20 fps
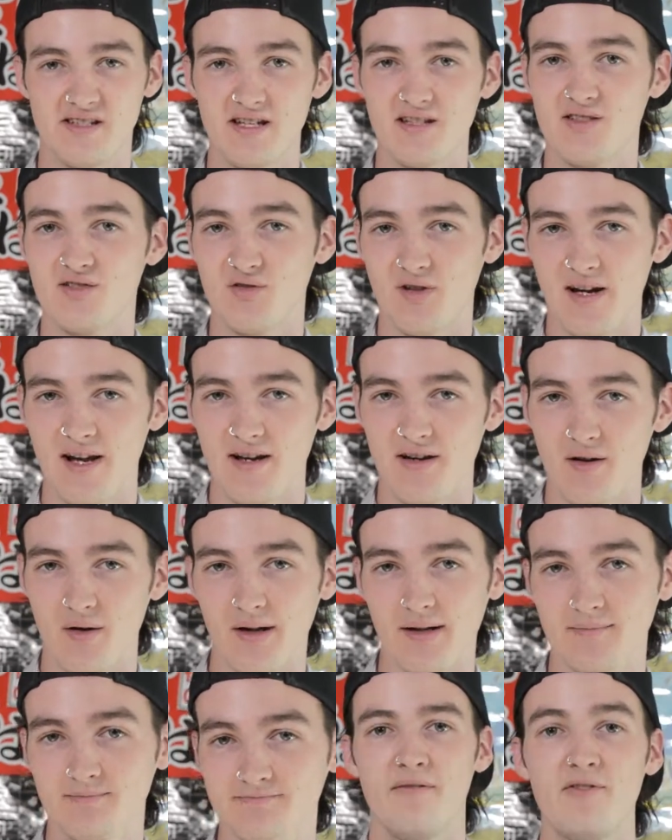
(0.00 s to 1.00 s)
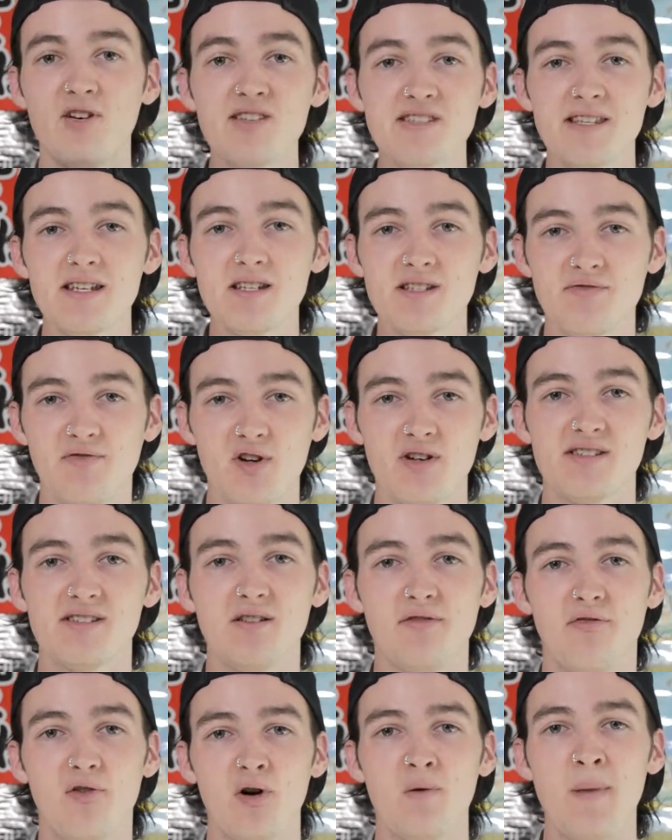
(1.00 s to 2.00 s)
get straight into it. First things first,
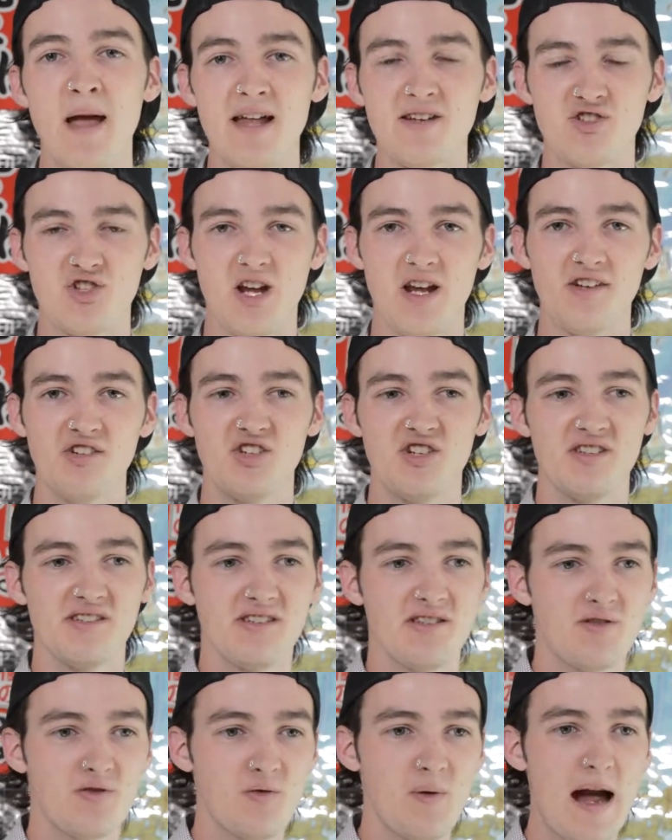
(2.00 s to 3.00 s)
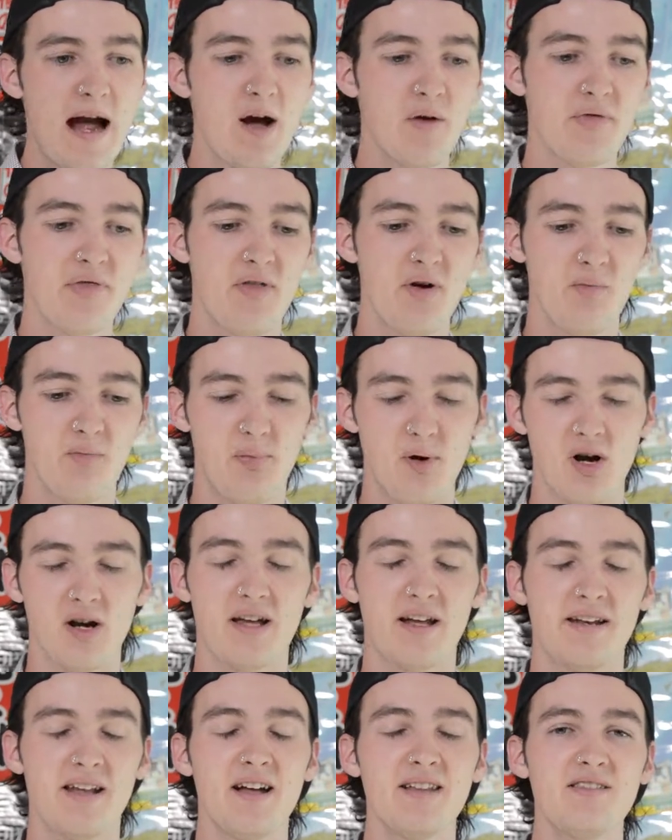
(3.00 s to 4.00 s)
the format changes throughout the book,
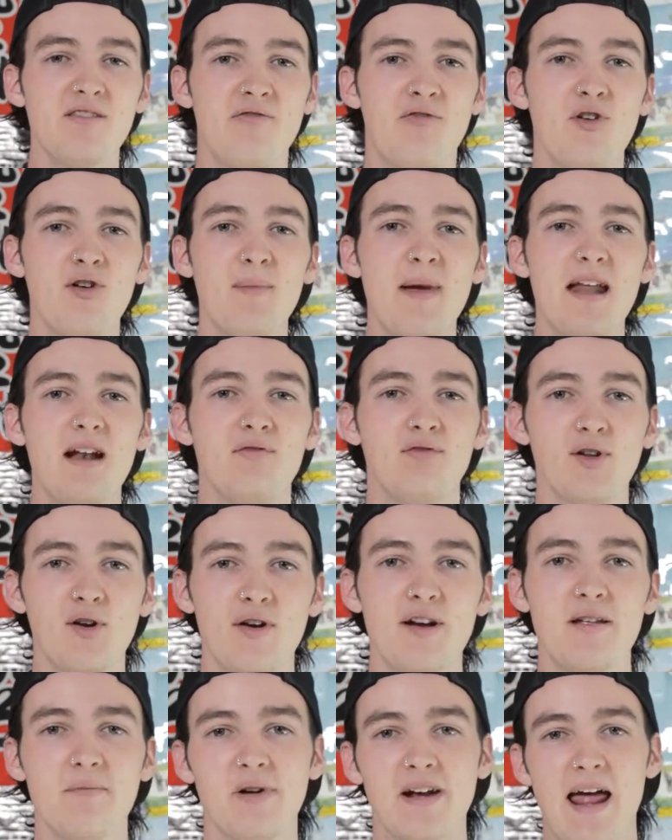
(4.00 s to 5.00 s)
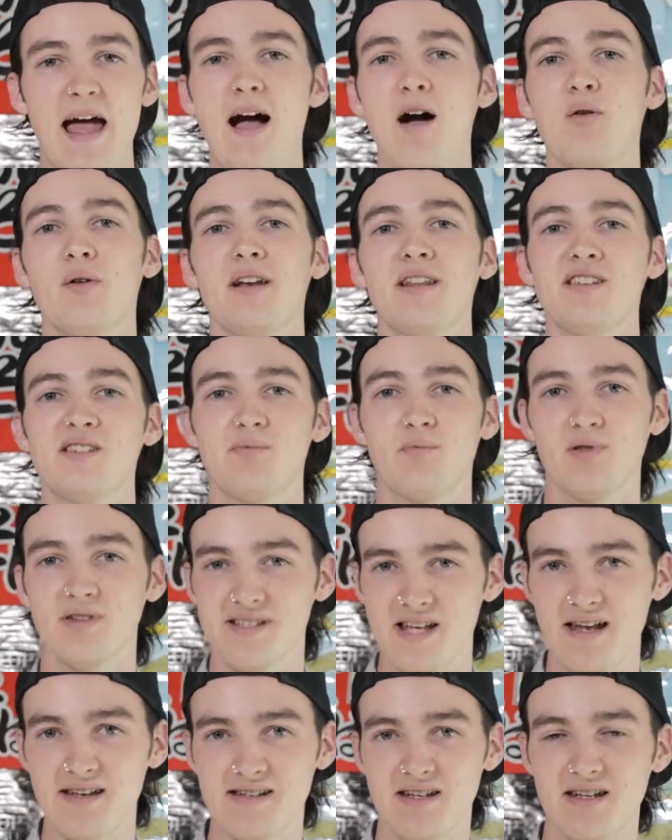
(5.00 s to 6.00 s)
and not the format of learning, but how it is
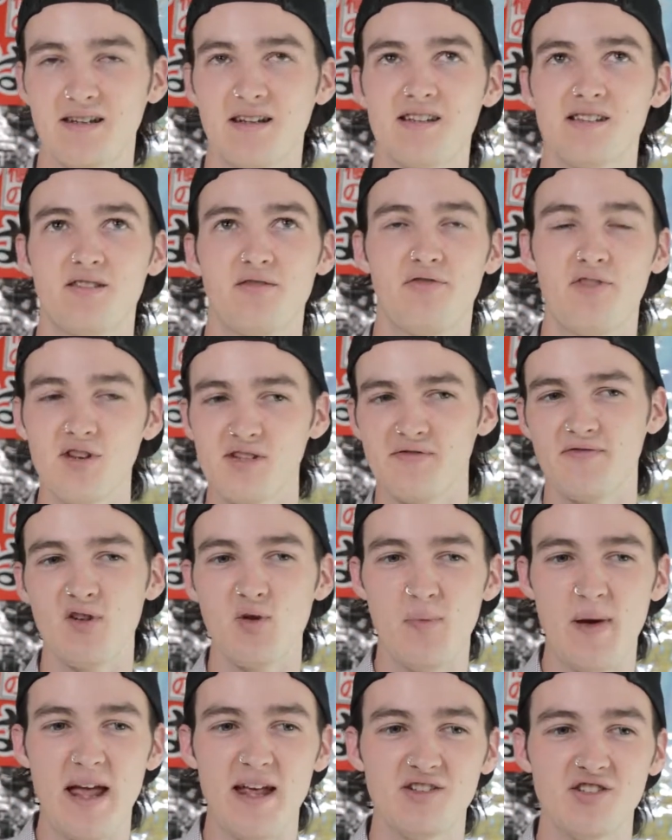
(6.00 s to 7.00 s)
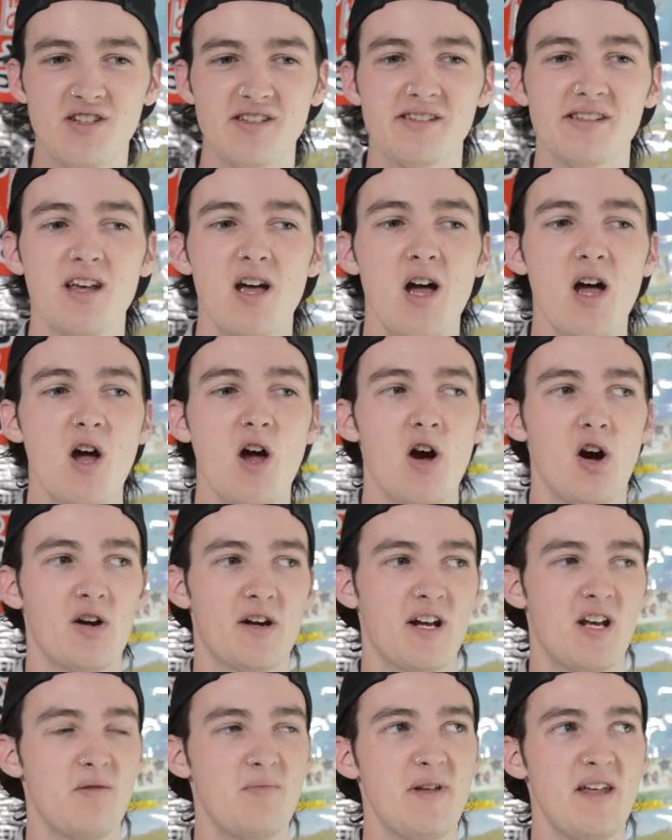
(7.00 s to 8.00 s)
presented, because the first few pages are
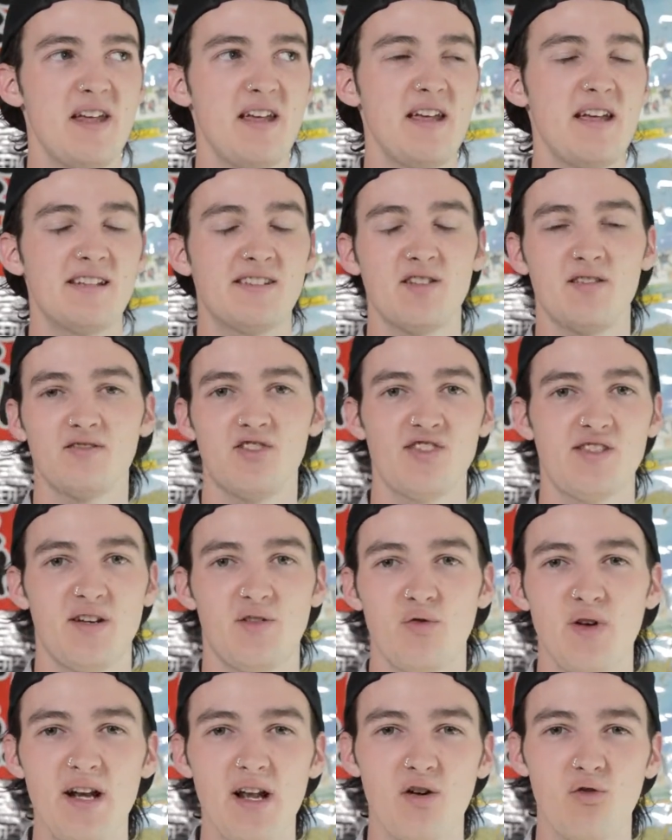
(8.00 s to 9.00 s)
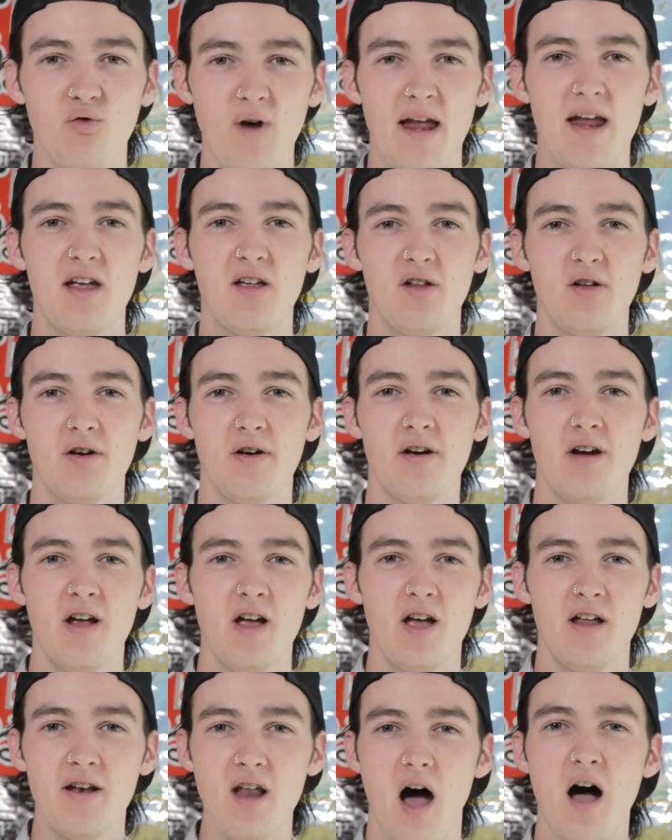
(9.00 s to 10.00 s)
going to be, it's just like reading a regular
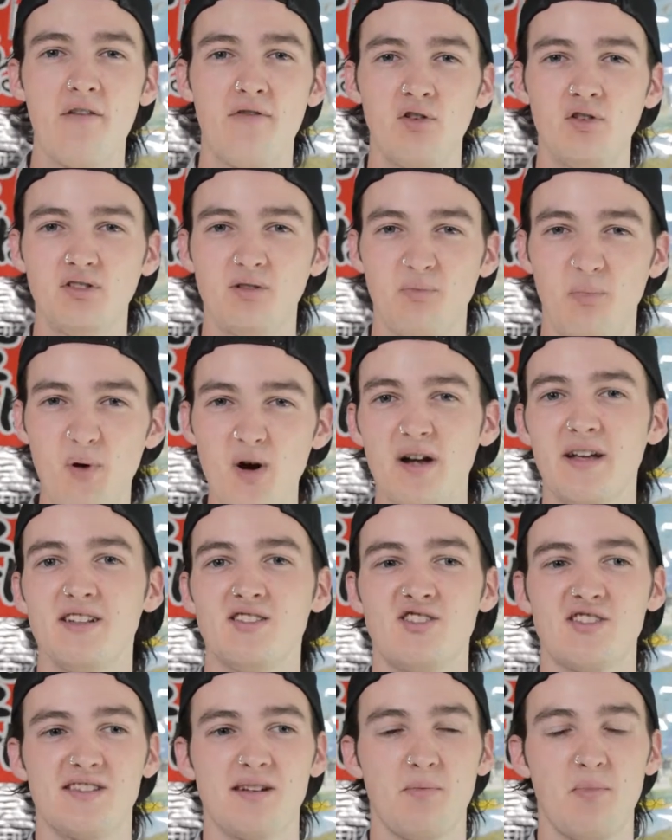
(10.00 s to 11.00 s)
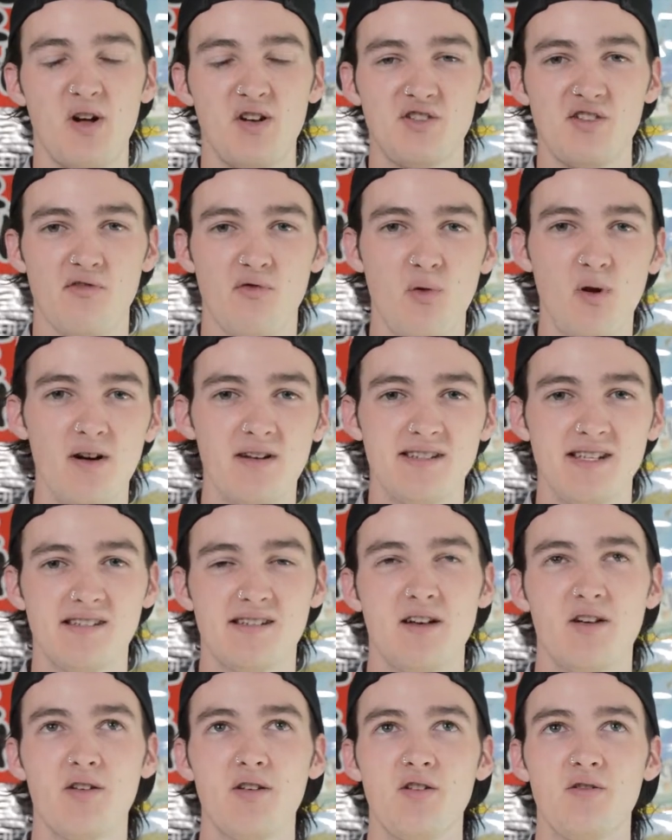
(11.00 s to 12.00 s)
noveled book. It's just a bunch of words that
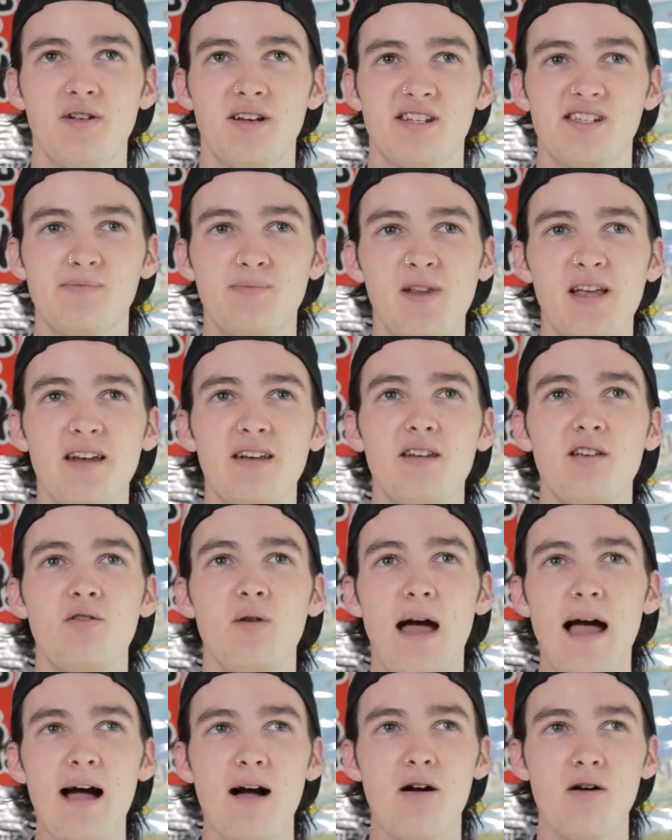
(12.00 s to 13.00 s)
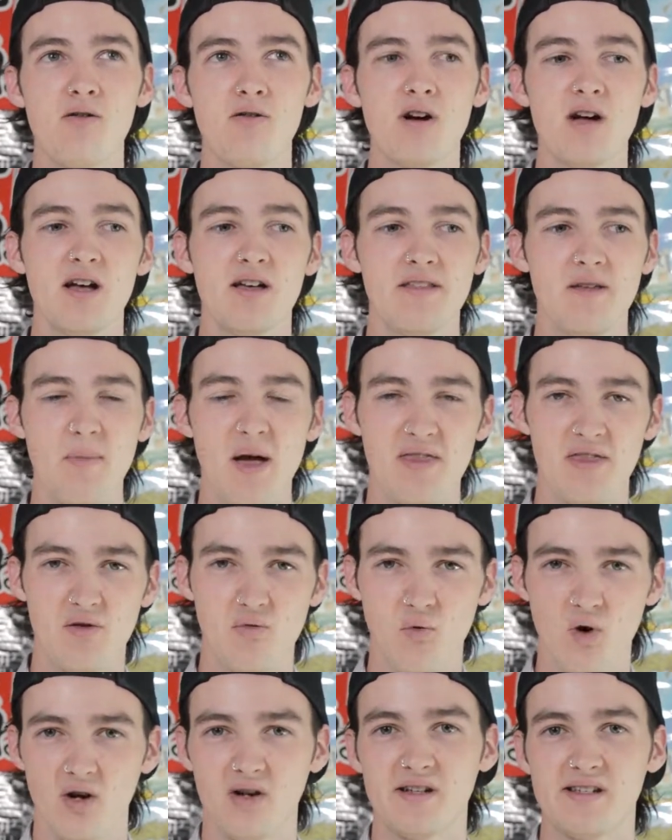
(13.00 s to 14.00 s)
tell you and explain to you how the method
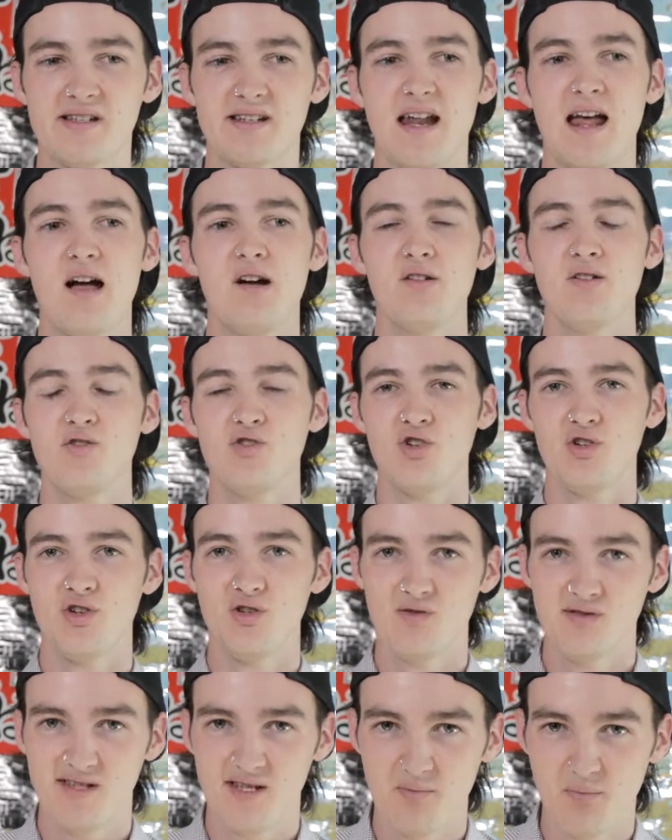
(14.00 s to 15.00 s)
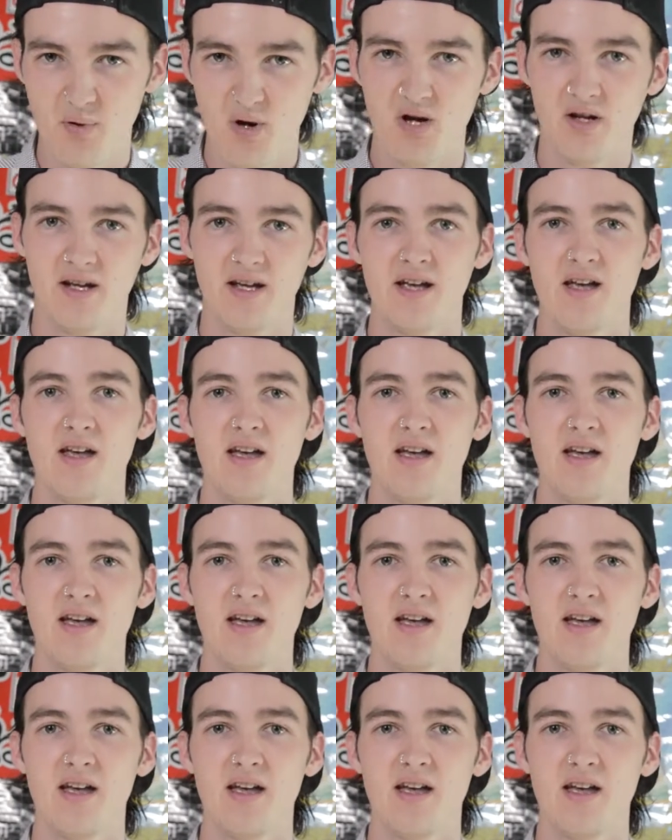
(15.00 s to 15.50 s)
works and how you should use the book